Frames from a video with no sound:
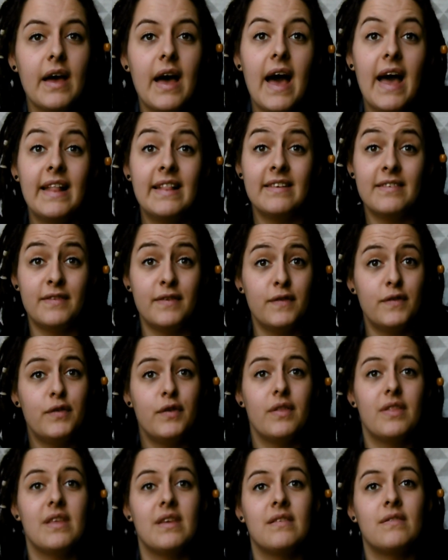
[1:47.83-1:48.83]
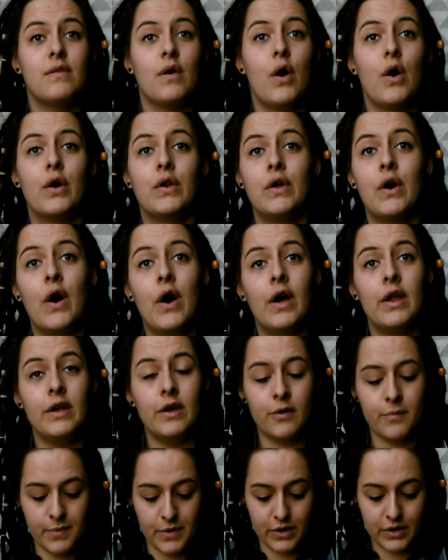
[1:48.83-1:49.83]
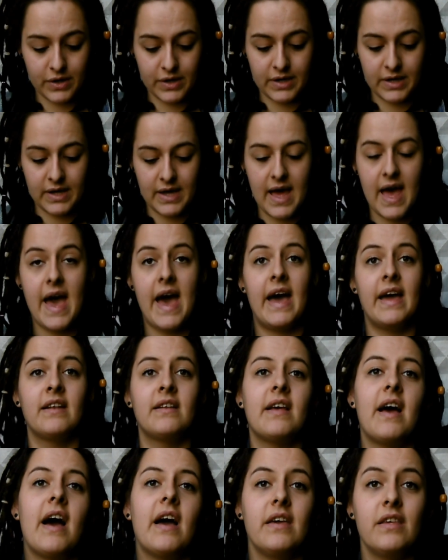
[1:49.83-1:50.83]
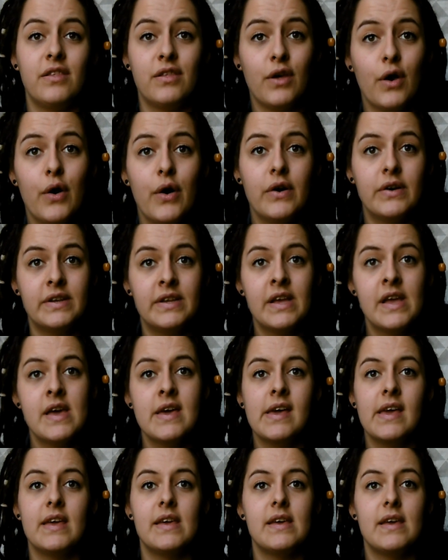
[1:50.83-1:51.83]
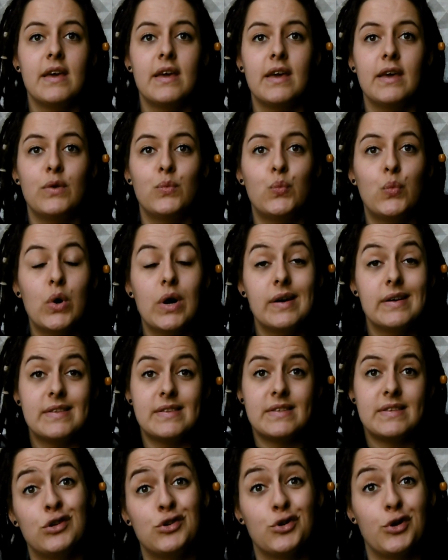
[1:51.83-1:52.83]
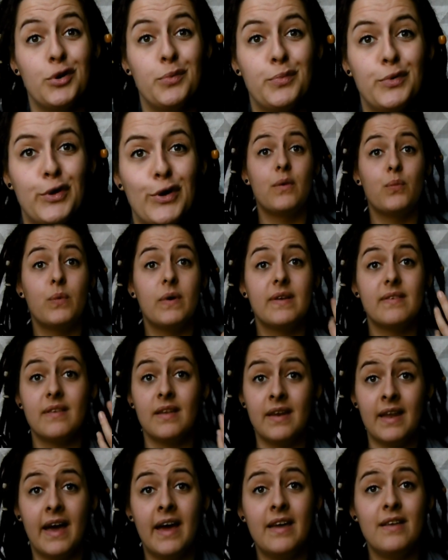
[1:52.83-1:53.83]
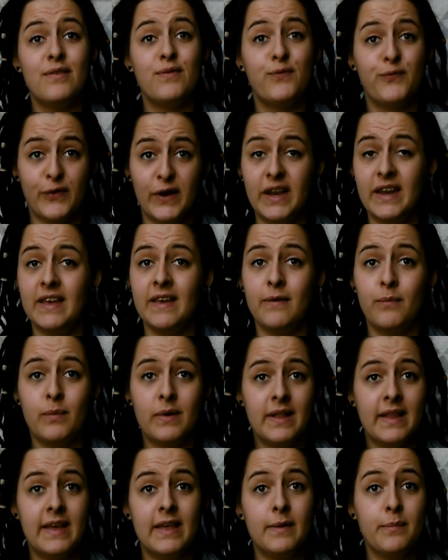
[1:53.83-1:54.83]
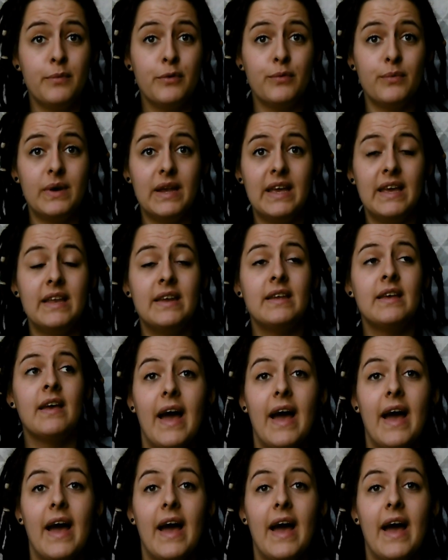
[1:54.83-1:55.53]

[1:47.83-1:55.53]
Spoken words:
I listened to this on audiobook and I thought it was enjoyable. It was a nice, funny, relatable read.